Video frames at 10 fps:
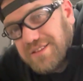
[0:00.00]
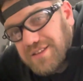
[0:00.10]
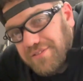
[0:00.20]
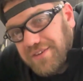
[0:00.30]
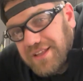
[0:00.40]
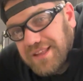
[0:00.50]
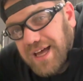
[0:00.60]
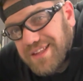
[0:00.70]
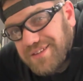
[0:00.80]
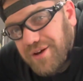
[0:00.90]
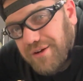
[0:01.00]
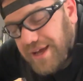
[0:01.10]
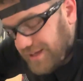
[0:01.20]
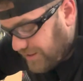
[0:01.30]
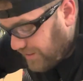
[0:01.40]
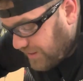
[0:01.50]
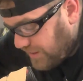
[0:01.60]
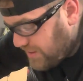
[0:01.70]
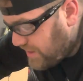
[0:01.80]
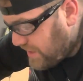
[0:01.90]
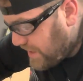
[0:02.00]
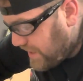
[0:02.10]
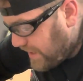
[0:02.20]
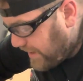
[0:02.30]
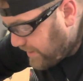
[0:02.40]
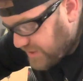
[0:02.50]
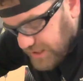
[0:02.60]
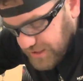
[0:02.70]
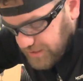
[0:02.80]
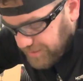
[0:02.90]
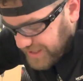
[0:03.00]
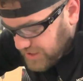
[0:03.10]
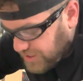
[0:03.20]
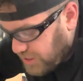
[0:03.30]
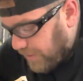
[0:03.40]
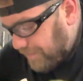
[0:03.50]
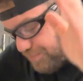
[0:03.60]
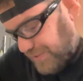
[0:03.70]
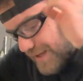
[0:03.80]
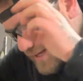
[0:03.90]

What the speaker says: I think that's all right, you know. Just gonna do a bit of touch up, and